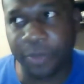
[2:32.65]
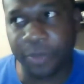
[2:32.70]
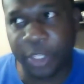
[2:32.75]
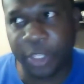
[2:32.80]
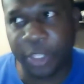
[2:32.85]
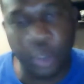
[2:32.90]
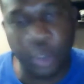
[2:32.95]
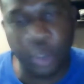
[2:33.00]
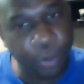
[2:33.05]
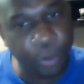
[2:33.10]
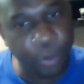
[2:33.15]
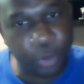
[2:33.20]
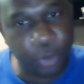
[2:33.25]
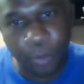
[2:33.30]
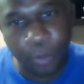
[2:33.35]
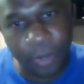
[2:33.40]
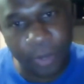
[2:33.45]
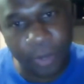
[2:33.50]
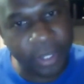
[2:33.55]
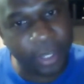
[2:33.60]
cubicle
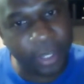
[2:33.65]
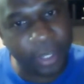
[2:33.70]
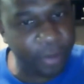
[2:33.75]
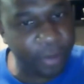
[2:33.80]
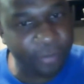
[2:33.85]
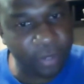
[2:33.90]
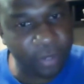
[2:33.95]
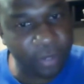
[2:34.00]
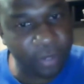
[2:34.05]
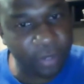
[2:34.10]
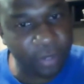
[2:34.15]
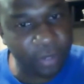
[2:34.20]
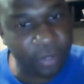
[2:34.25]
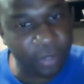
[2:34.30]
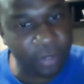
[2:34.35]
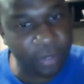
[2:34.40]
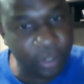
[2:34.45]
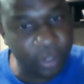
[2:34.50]
monkey revolution,